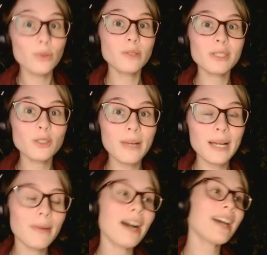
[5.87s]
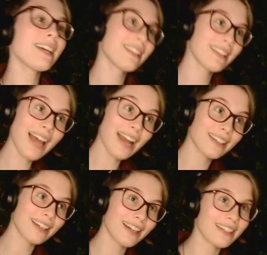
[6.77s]
Who is Mr. Magpie?
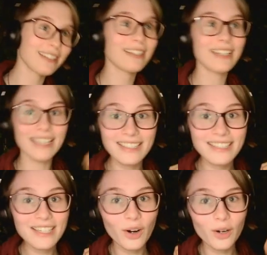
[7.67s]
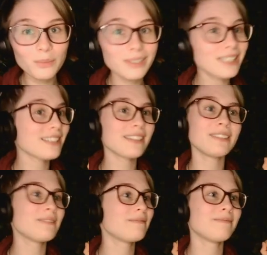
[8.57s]
That guy. Is he harmless?
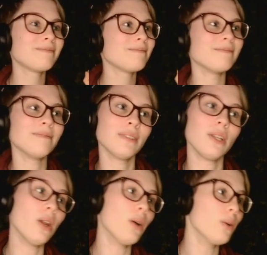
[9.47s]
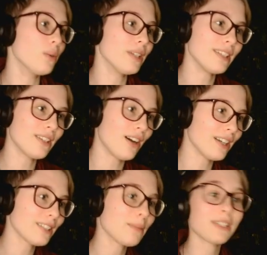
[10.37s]
No, he's
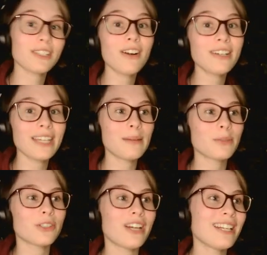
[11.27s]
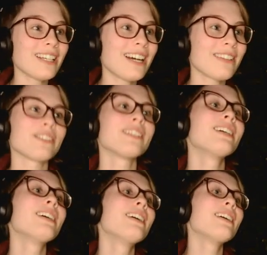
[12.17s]
not. But his card game sure ain't either.
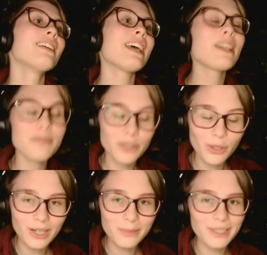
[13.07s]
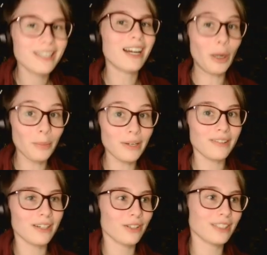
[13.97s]
Thank you for joining me. Hope you're
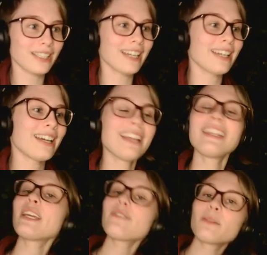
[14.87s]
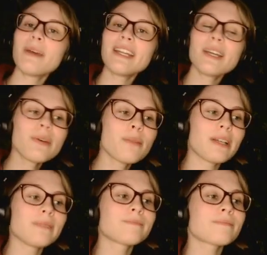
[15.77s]
having a good day. And thank you for spending it with
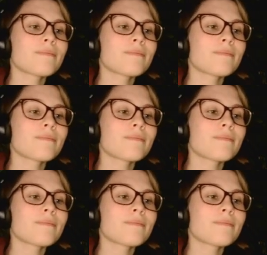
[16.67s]
me.